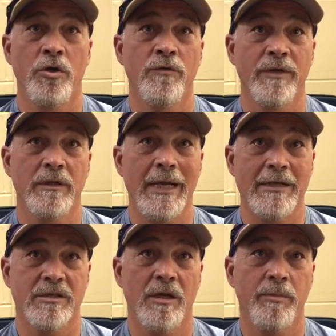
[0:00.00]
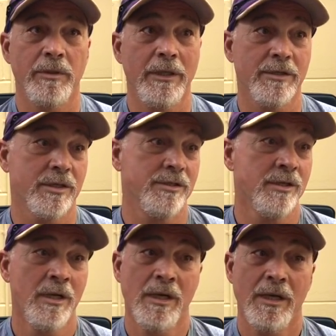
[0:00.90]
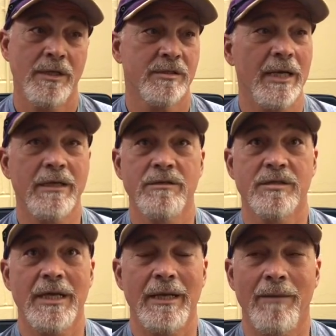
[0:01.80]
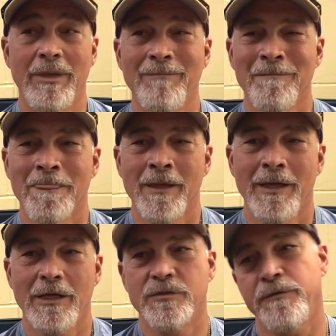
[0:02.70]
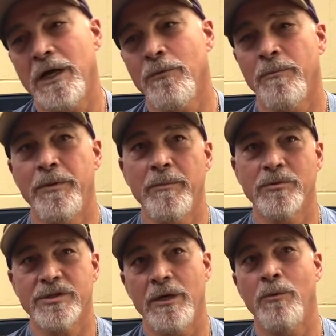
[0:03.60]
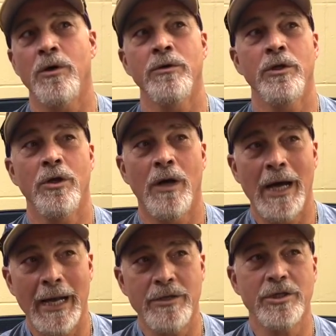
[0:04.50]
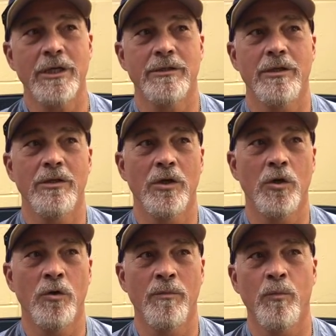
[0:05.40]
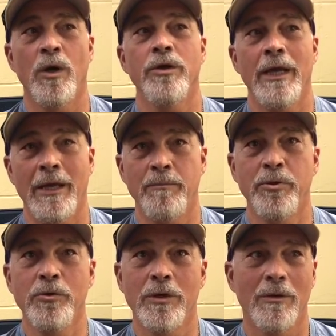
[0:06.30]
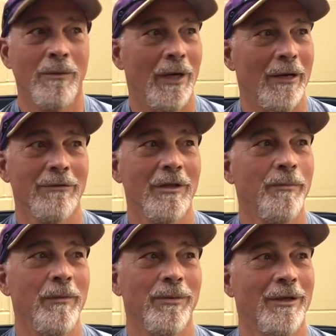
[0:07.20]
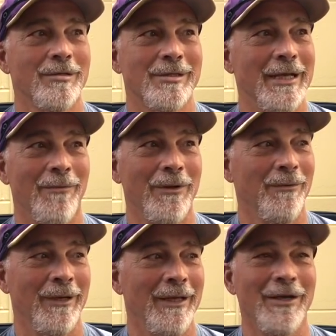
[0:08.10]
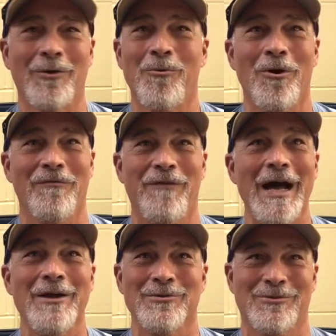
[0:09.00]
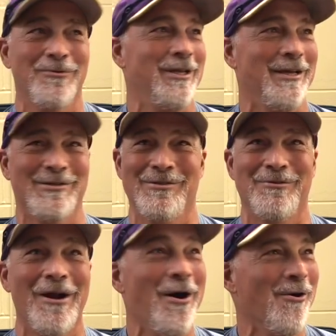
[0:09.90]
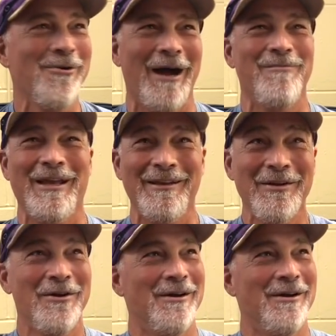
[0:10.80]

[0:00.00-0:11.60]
over the last couple of years. Because it's like you said, I mean, it's funny when people say, well, how did you get to the Dome? Well, you had Pooka. Well, I don't think people understand we were in the quarterfinals 3 years in a row. I mean,